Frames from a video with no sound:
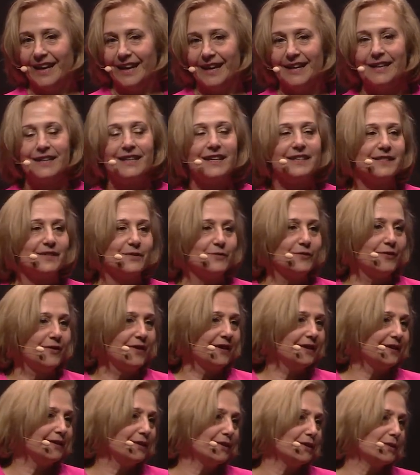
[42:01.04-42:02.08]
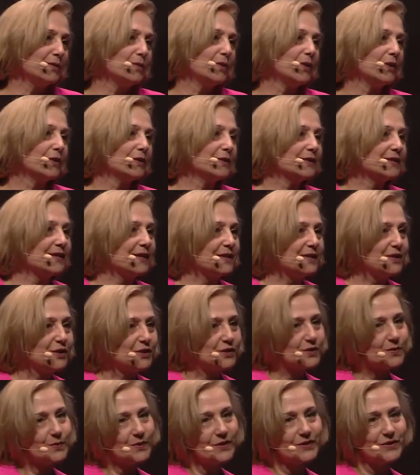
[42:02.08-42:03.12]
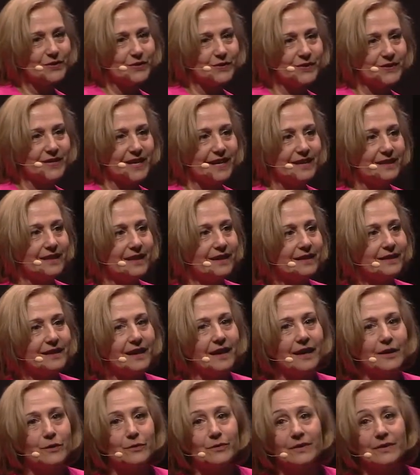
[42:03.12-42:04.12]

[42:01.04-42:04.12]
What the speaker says: And as a final words, I just want to say that I